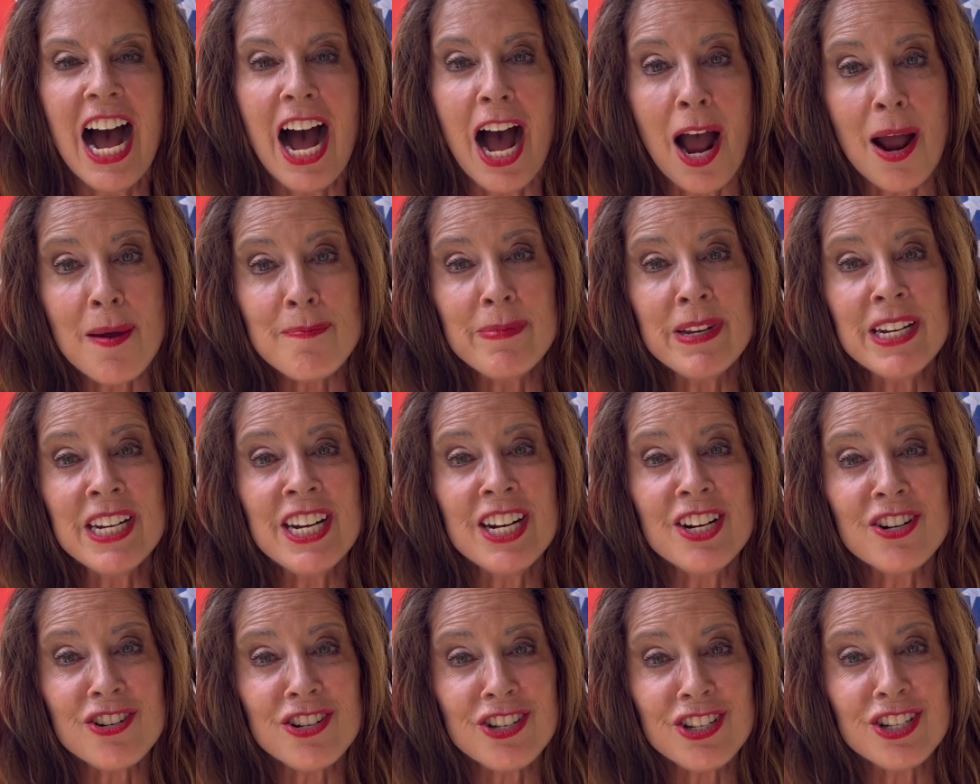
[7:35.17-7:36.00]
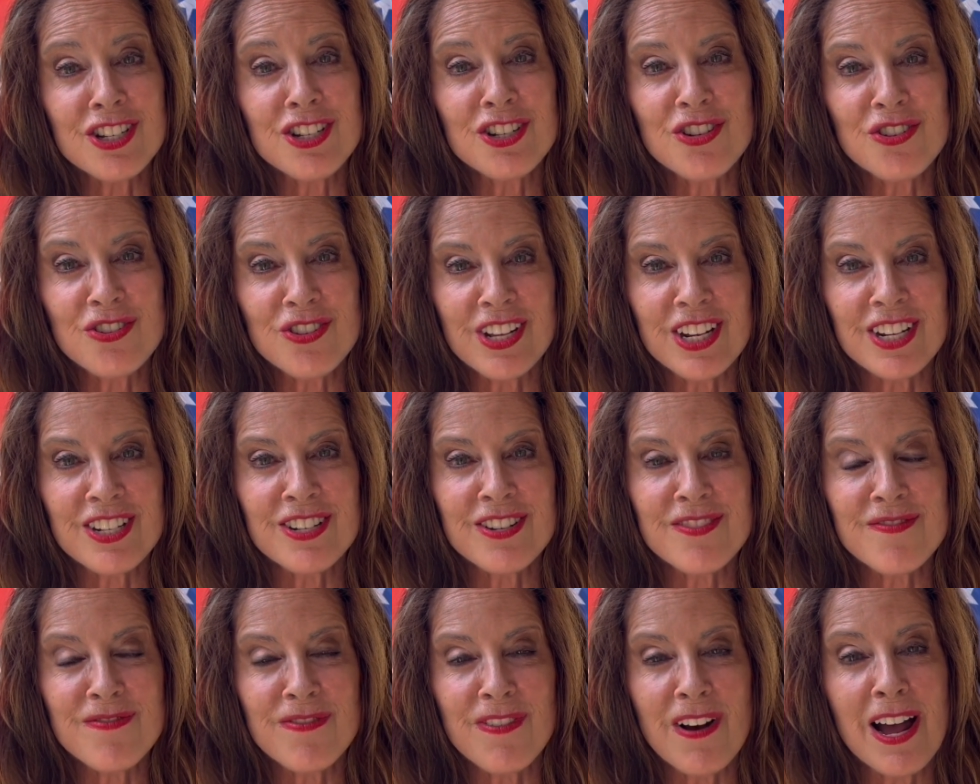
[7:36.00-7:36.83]
I've been here since
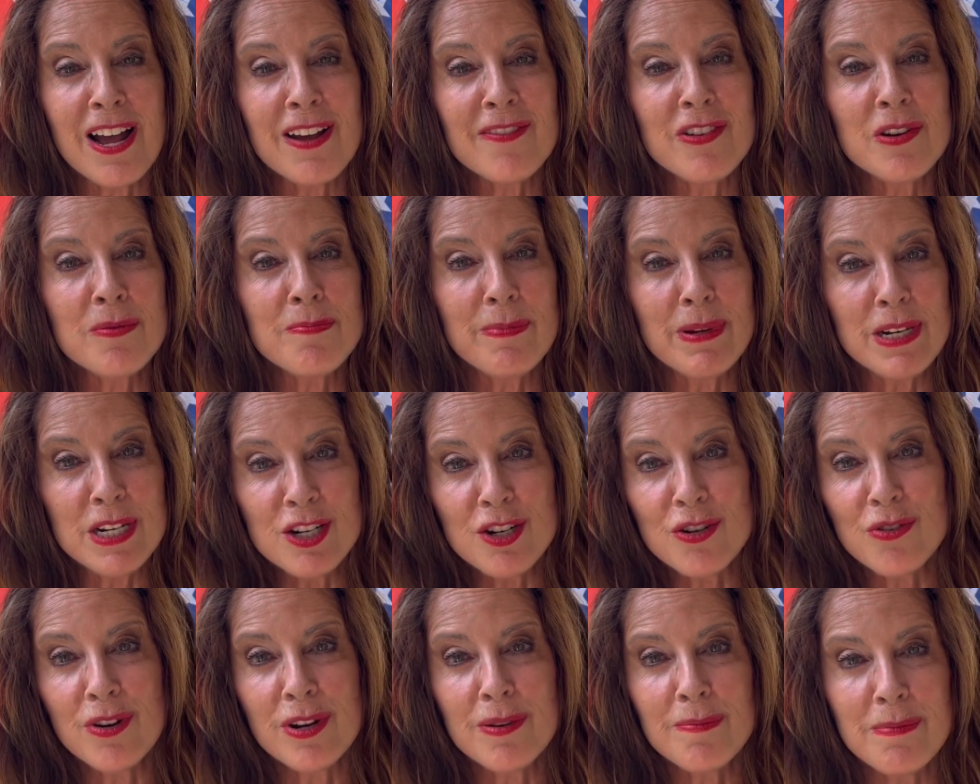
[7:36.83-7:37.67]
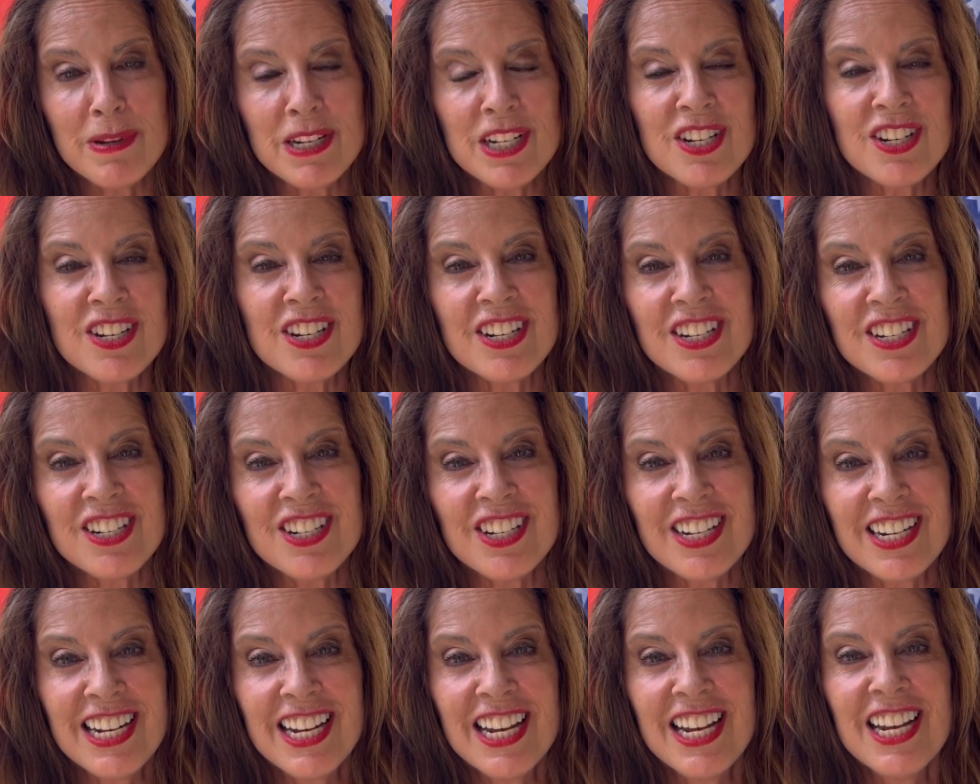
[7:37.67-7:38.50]
2005 and been doing business
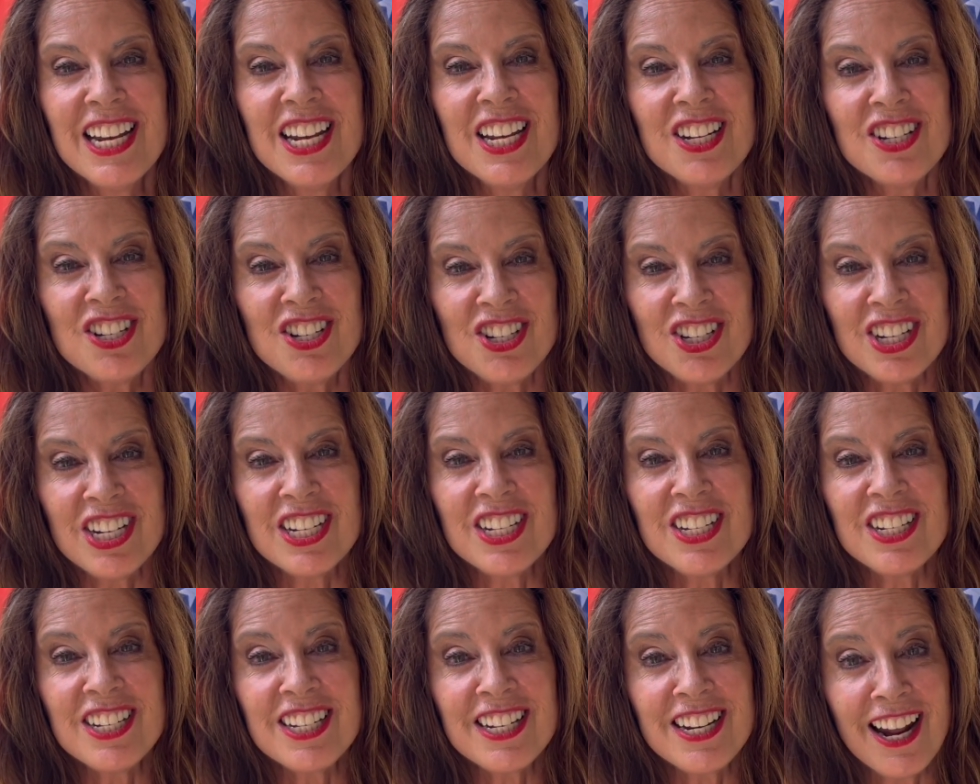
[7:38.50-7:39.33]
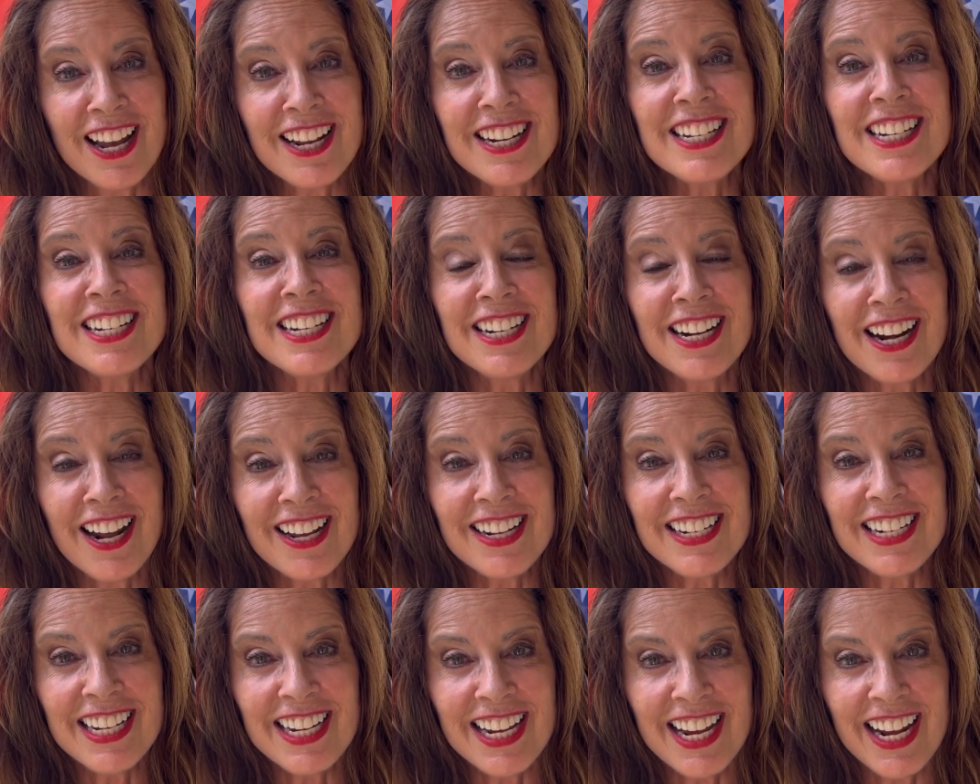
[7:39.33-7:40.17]
since
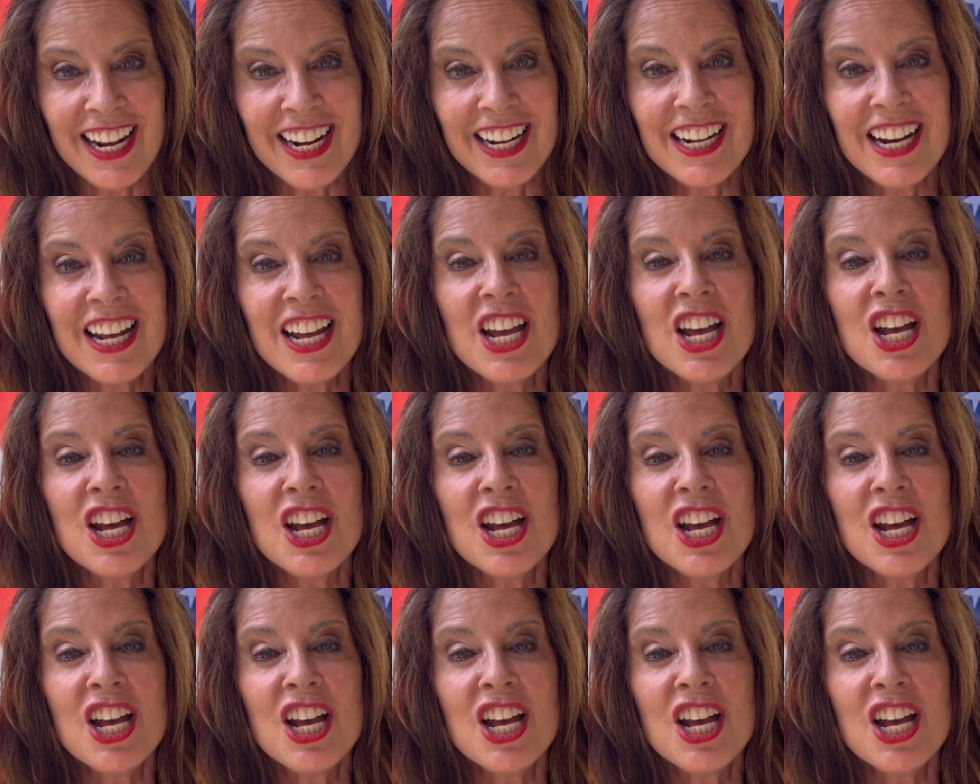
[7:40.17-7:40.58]
1998.